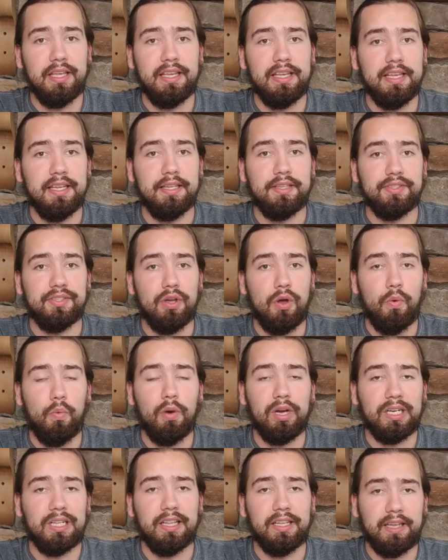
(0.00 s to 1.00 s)
is
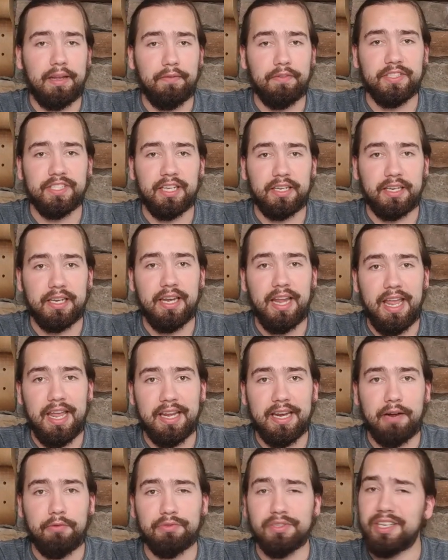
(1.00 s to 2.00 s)
1 click every second,
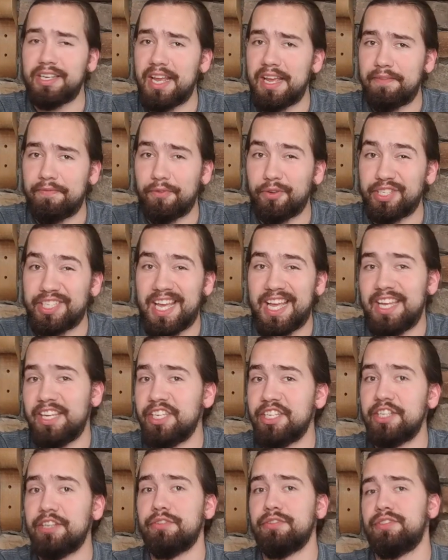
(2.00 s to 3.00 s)
8 hours a day for 10
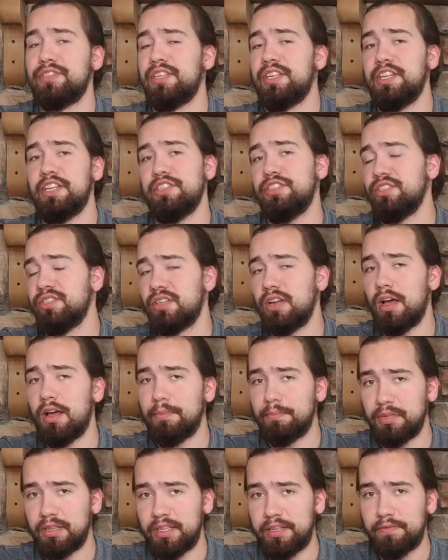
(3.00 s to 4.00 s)
years. It's just
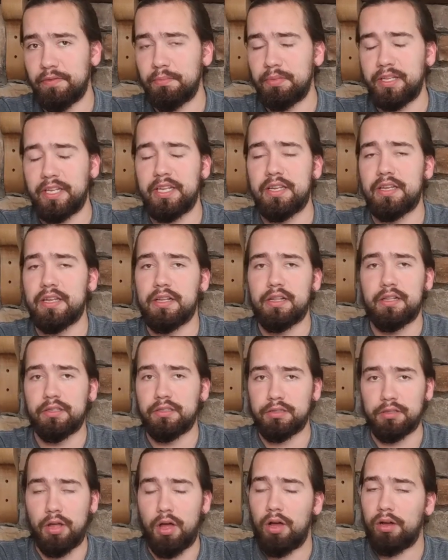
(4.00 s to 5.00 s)
unbelievably
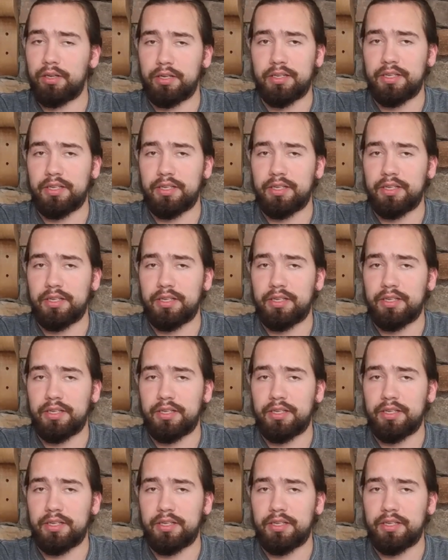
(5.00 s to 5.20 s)
long.